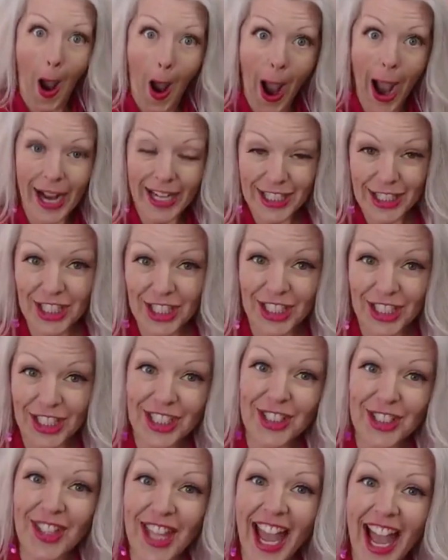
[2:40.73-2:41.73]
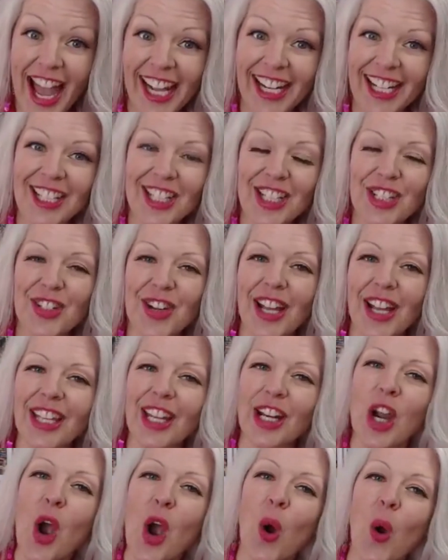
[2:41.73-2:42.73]
I should do that, I should try
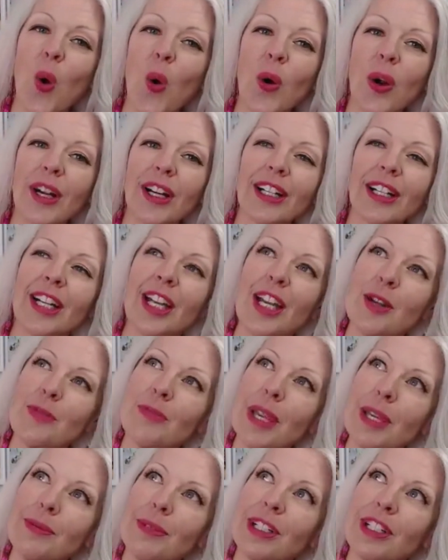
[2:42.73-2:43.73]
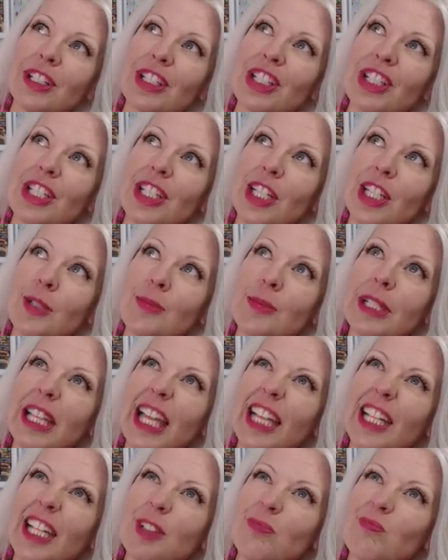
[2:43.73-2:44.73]
that. Or maybe you're just going to be
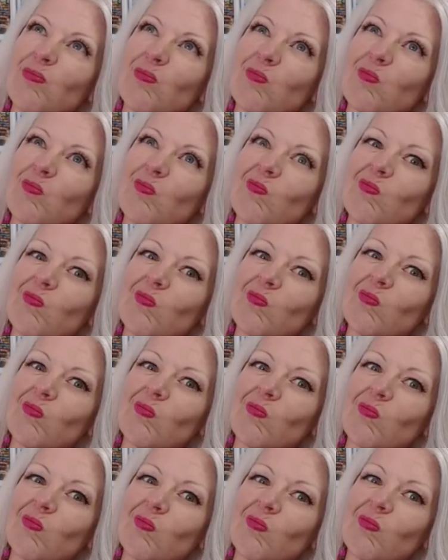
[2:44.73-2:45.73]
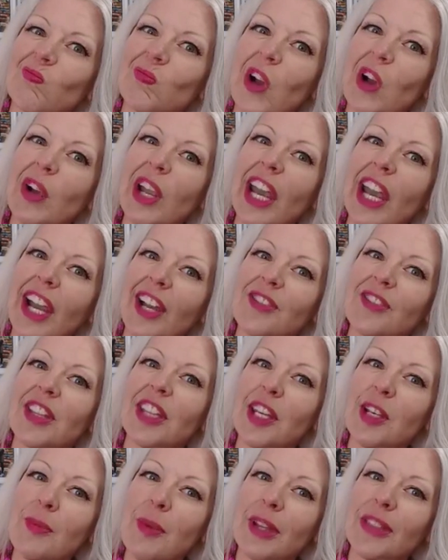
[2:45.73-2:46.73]
like, okay, I have to
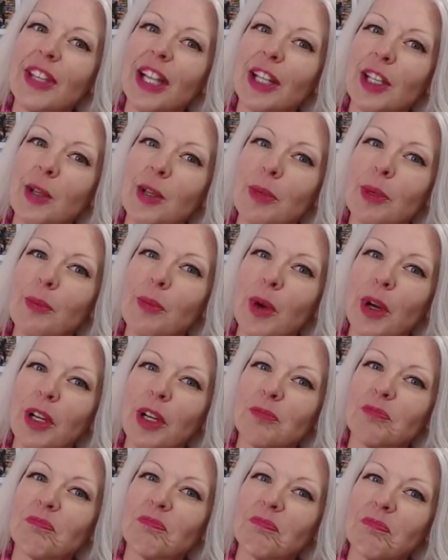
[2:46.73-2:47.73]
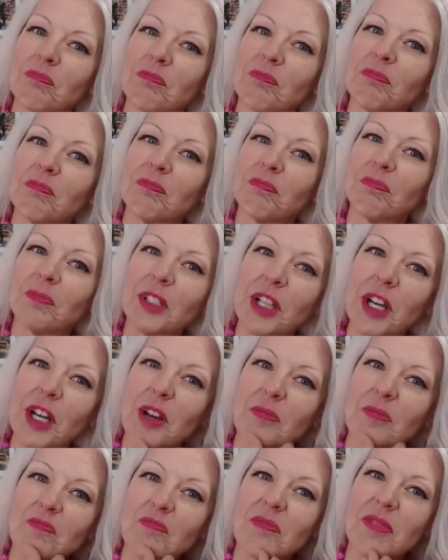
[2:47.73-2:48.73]
think about that a little bit more, you
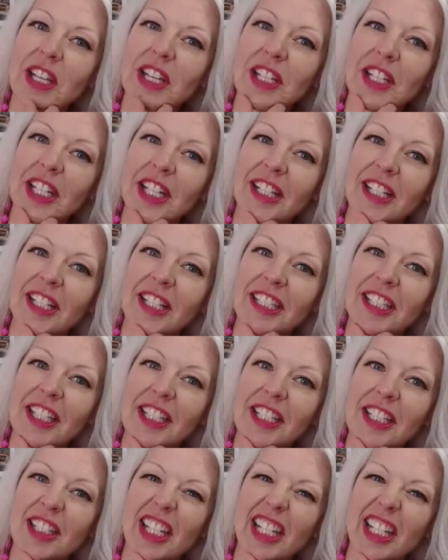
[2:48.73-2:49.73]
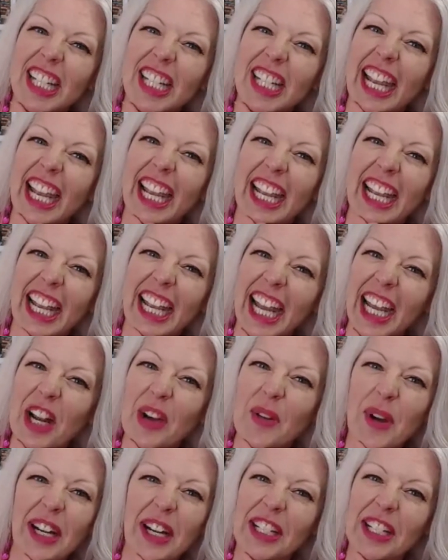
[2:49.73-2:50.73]
know, like kind of like this, like, I
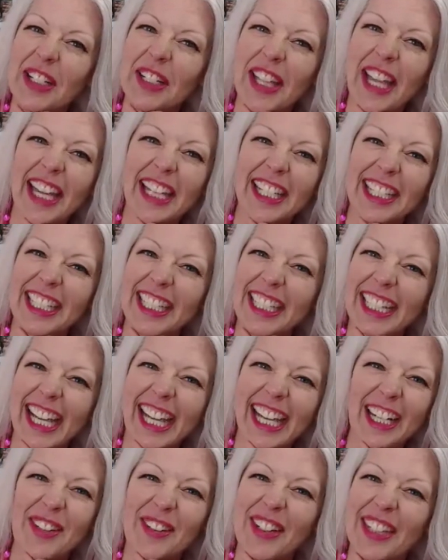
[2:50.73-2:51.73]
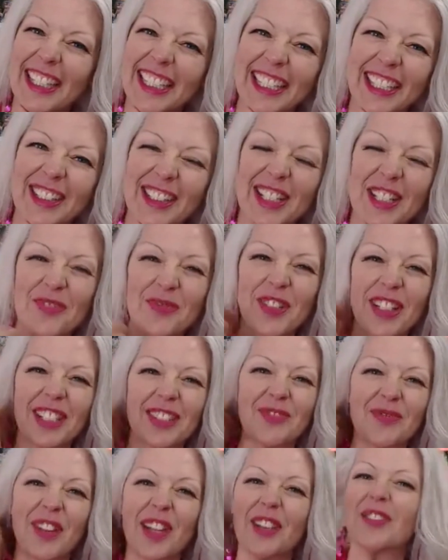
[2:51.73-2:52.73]
don't want to do that. I don't want to do it,
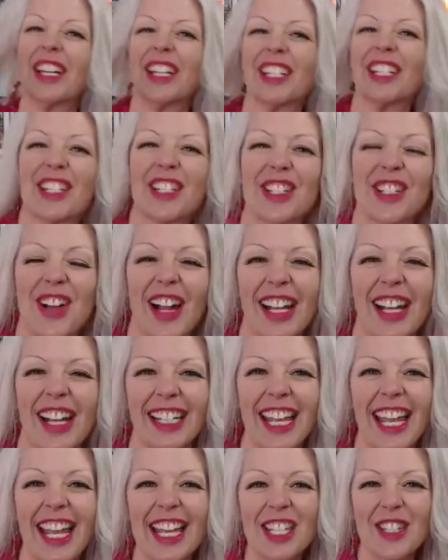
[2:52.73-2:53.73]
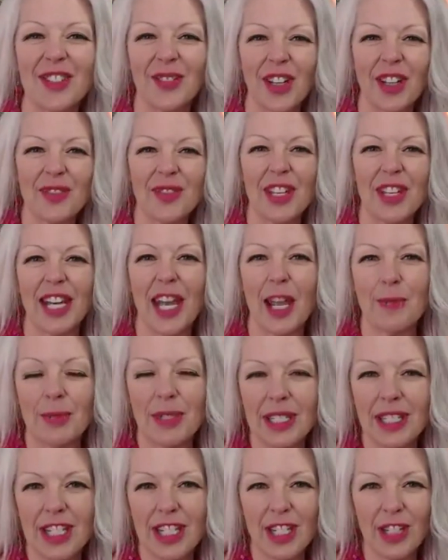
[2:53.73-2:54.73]
but maybe I should try it. Sometimes that
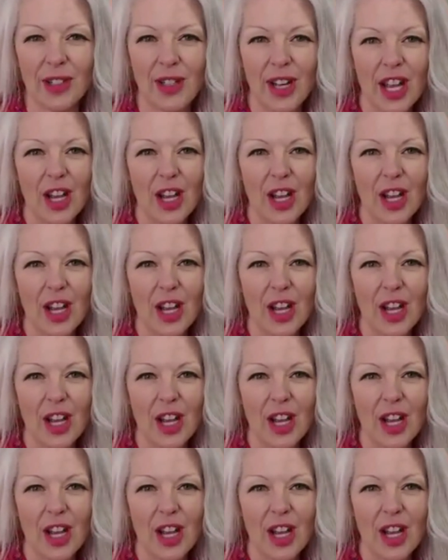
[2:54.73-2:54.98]
happens too,